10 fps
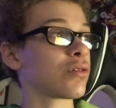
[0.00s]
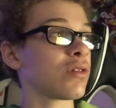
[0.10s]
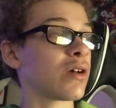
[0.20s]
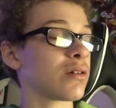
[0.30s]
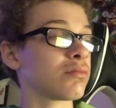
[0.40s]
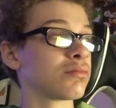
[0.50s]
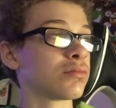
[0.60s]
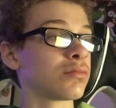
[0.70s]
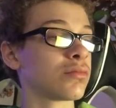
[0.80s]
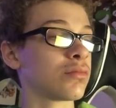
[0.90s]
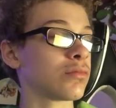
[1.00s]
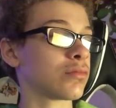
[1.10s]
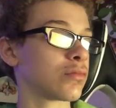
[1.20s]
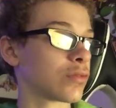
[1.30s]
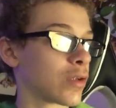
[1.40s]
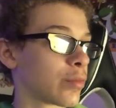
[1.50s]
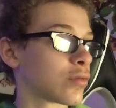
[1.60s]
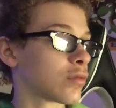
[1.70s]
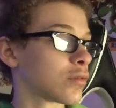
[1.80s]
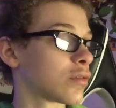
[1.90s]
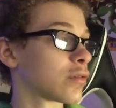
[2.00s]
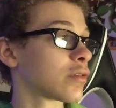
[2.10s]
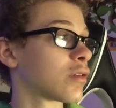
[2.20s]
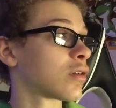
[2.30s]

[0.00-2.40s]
like... What episode is this?